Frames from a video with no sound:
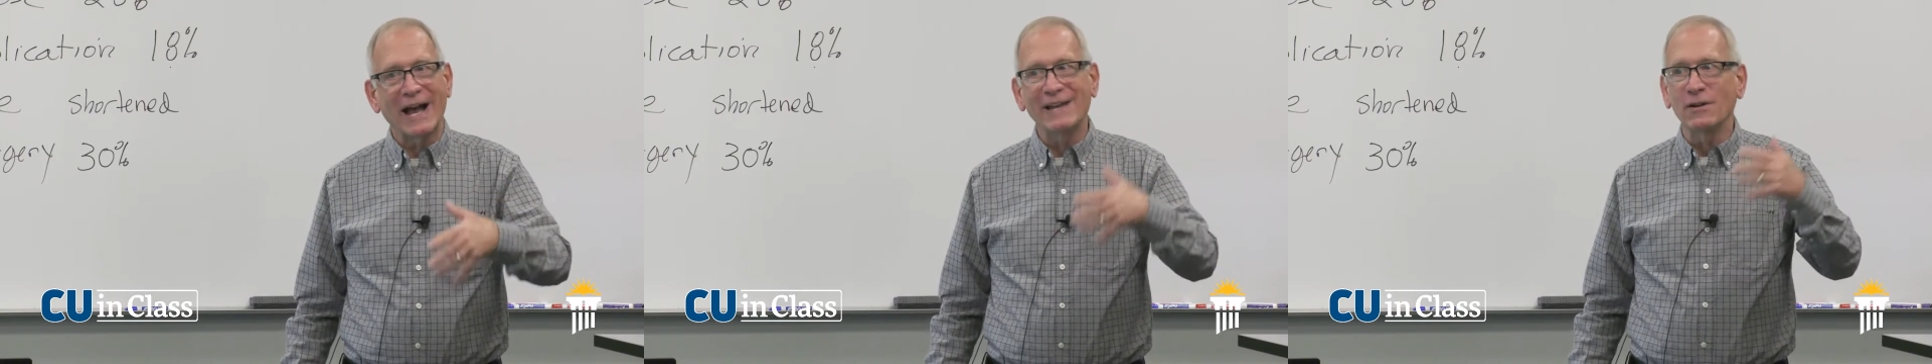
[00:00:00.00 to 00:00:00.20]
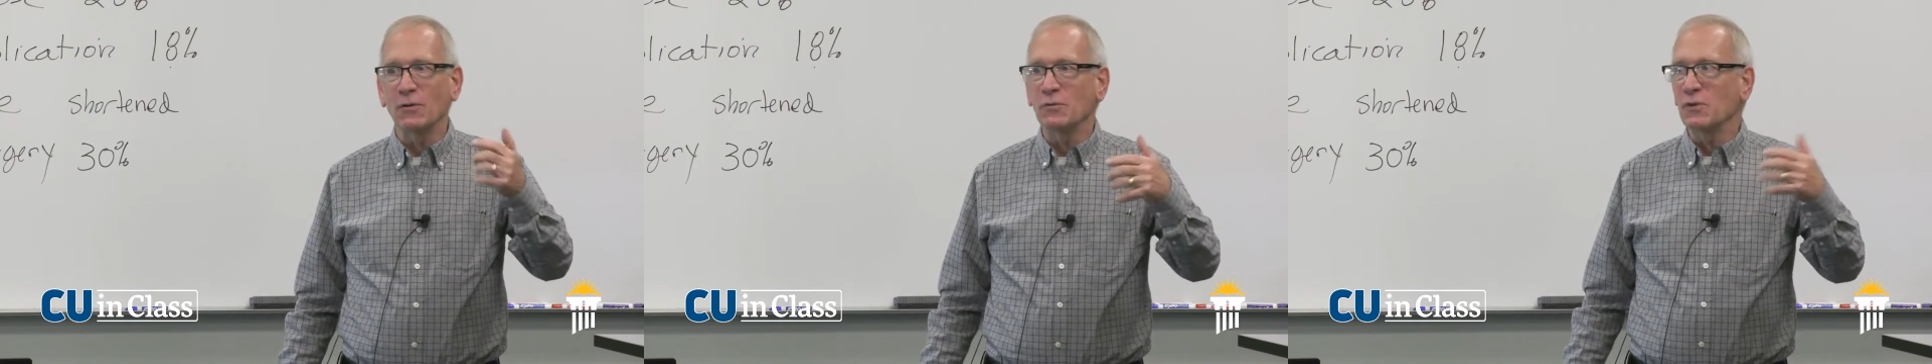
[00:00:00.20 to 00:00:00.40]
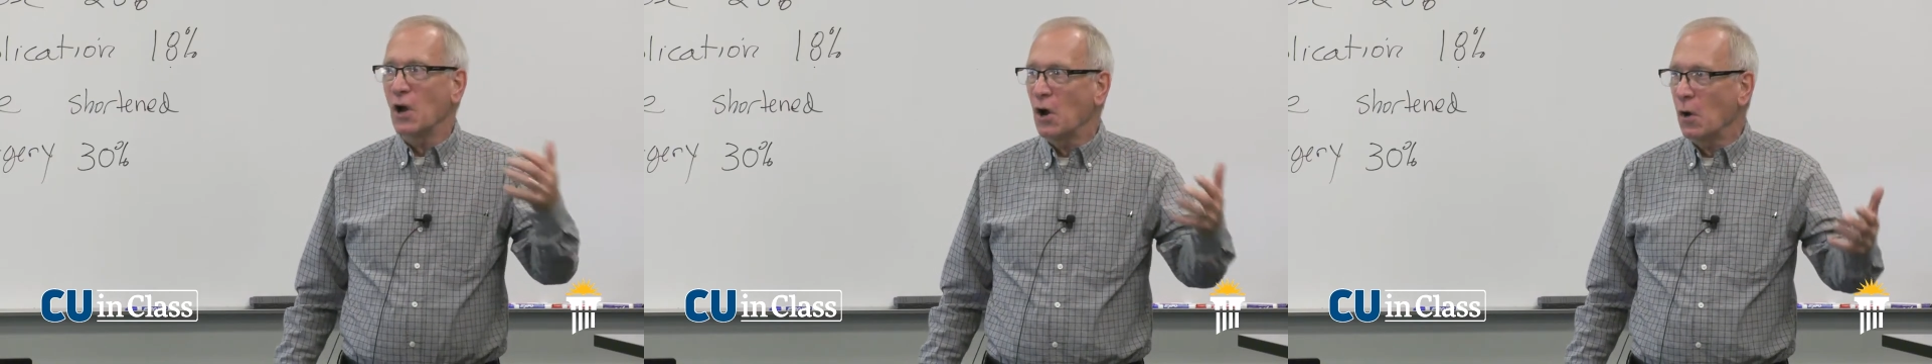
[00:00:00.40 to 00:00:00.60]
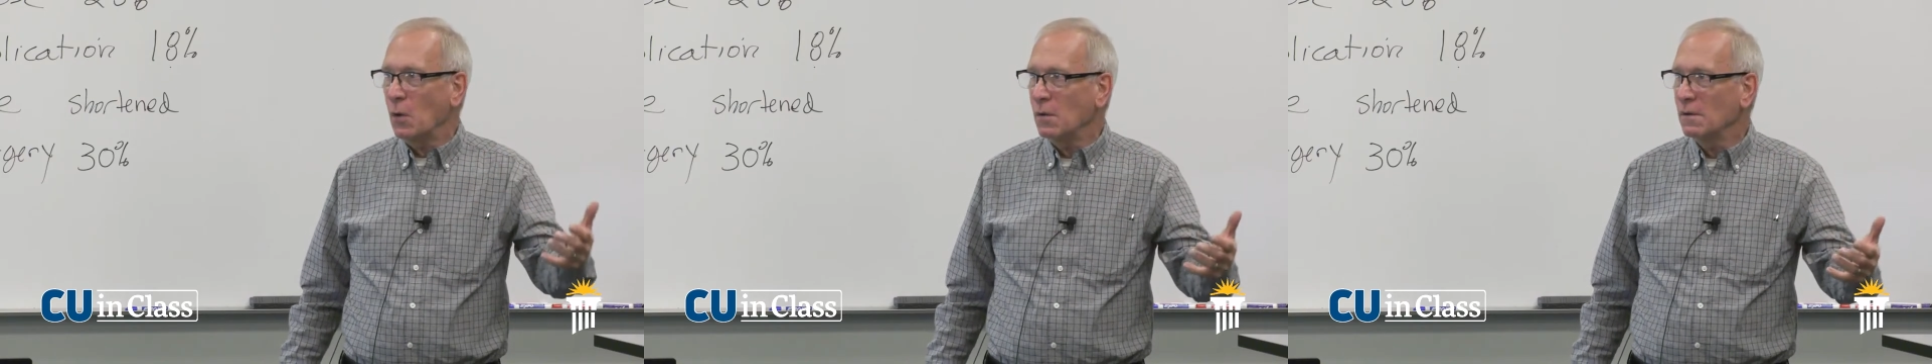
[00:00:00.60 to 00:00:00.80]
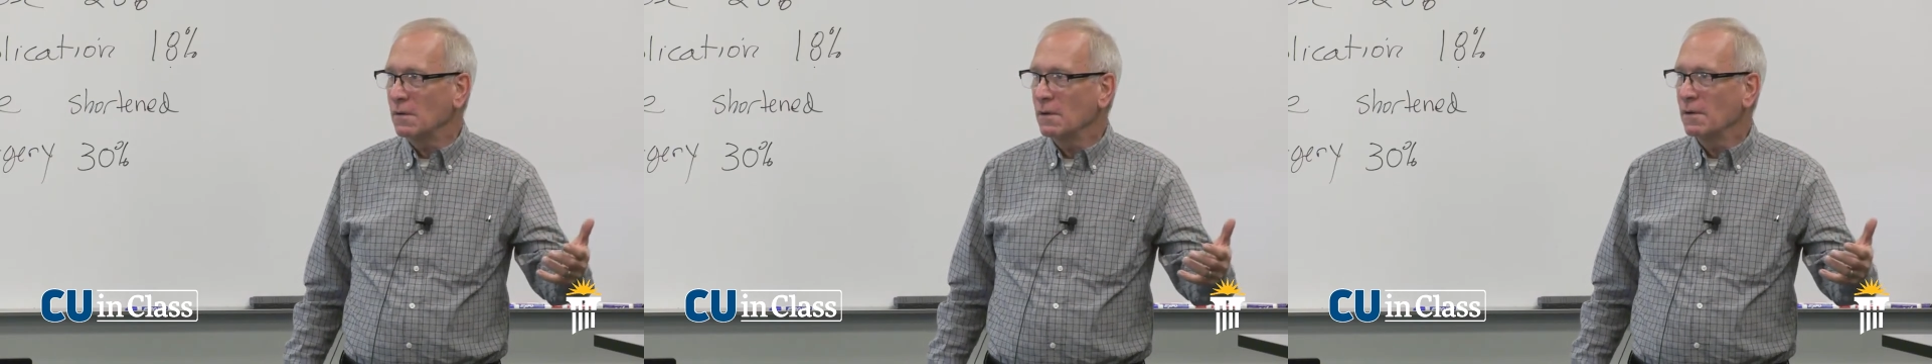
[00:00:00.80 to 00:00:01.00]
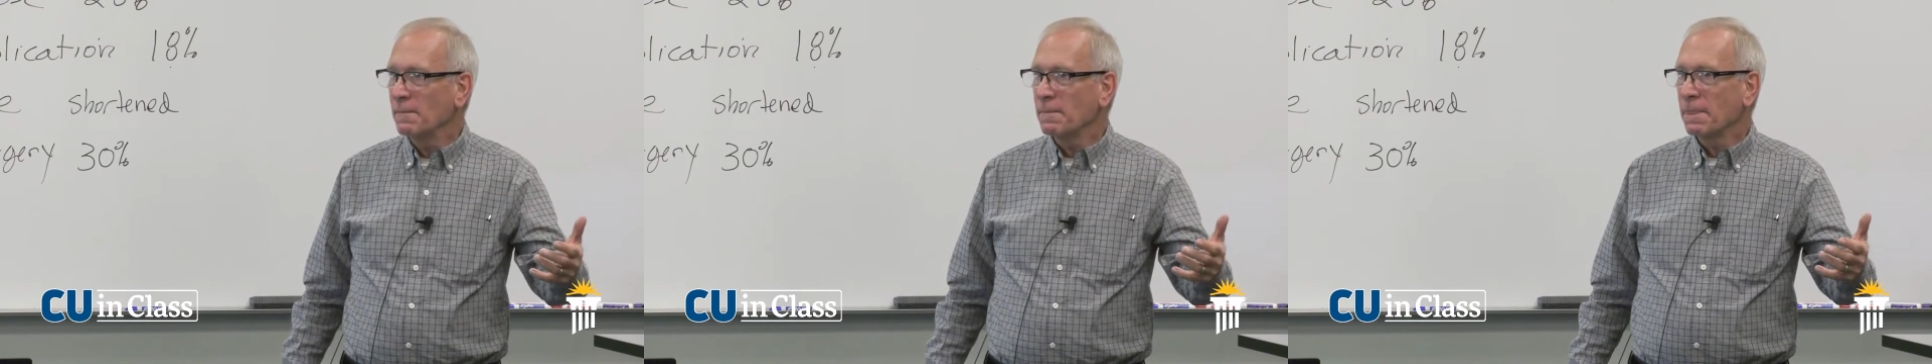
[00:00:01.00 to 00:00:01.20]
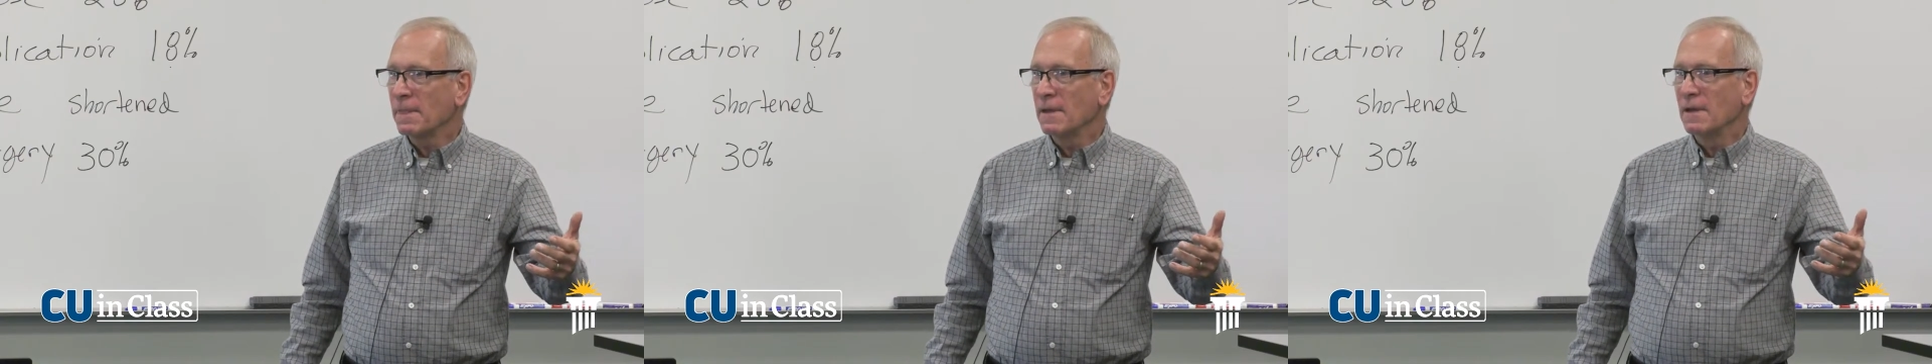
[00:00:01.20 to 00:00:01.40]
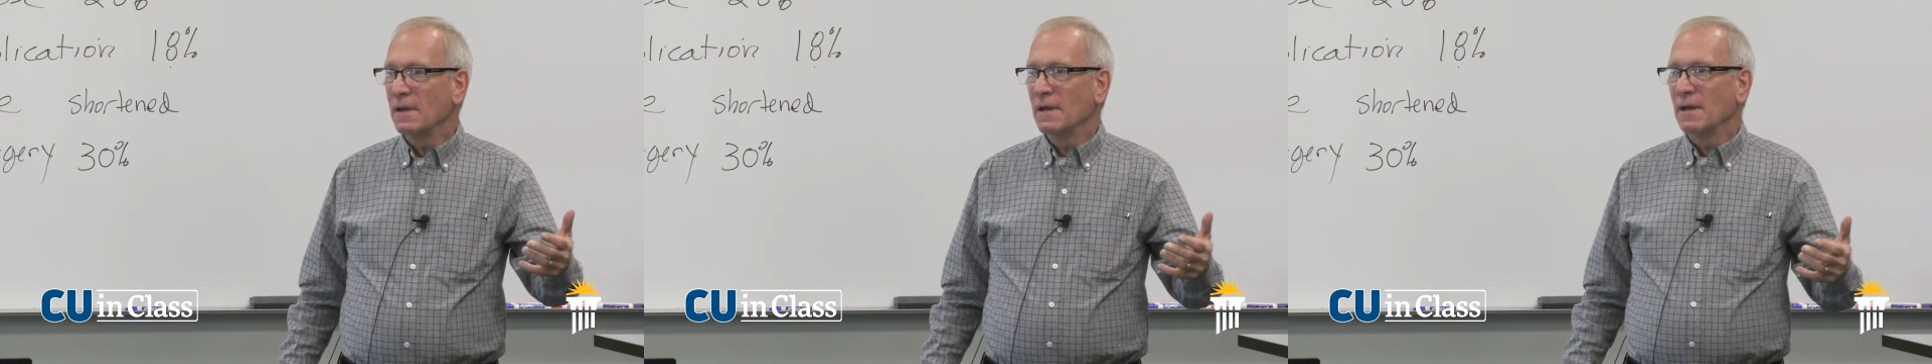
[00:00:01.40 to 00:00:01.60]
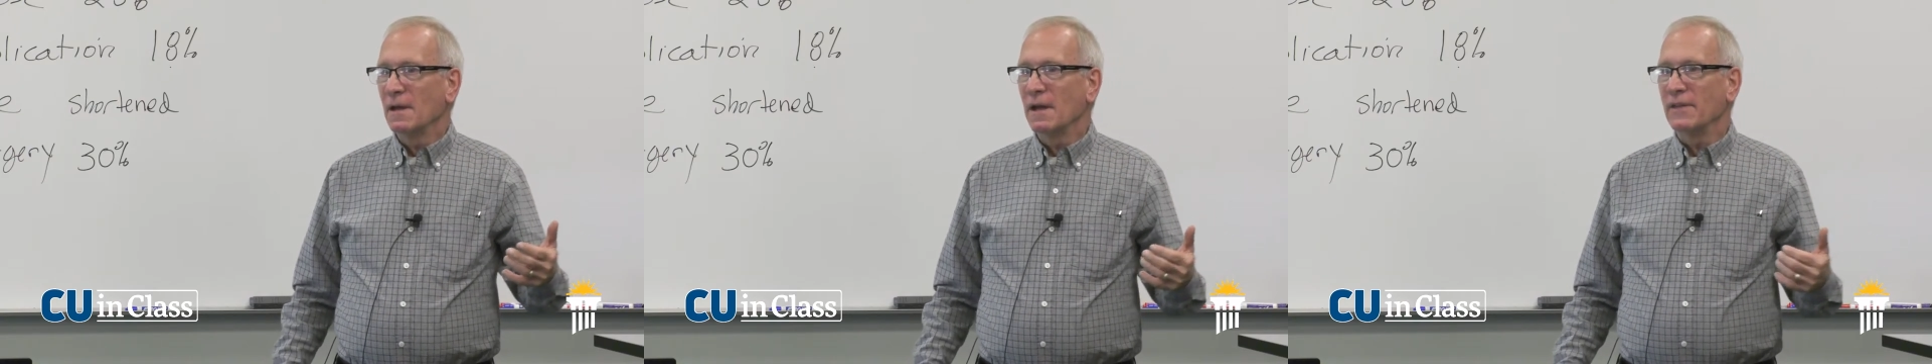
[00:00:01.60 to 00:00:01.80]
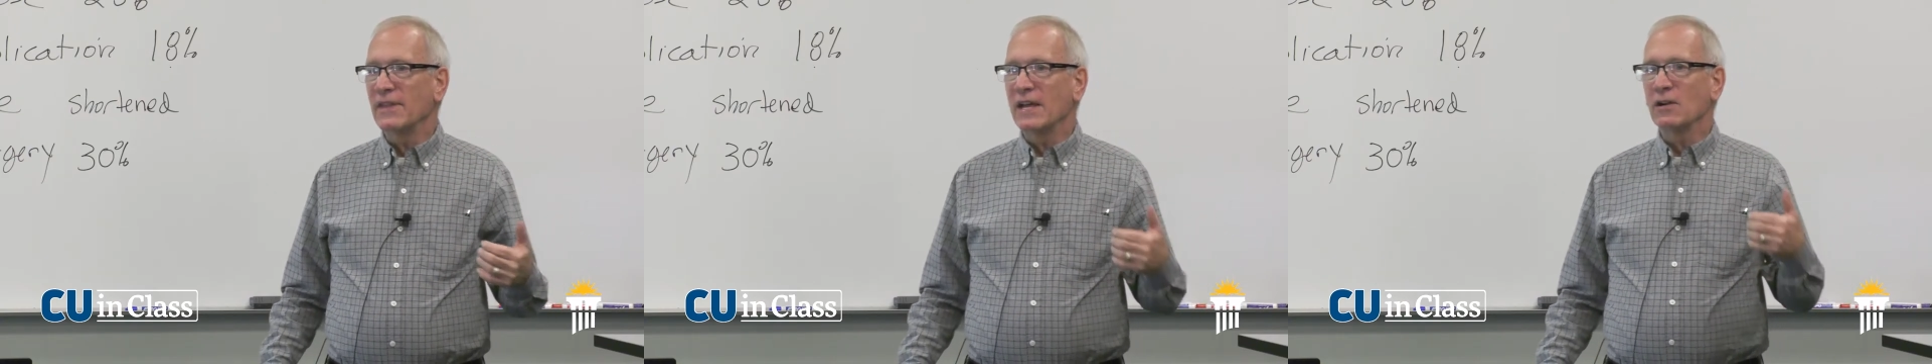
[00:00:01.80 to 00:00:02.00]
I don't know.
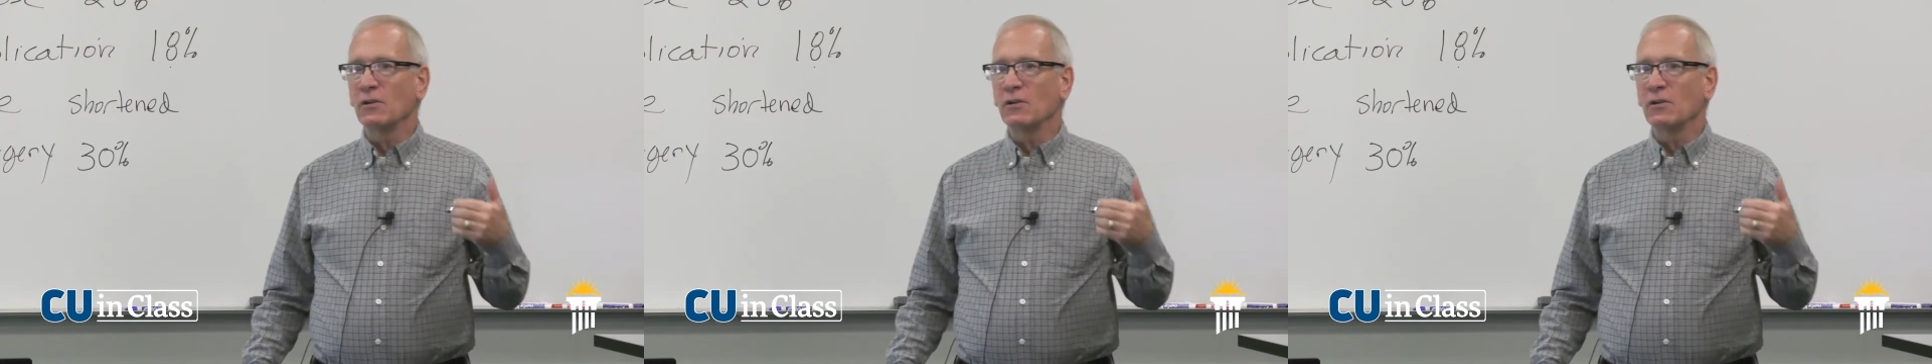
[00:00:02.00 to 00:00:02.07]
They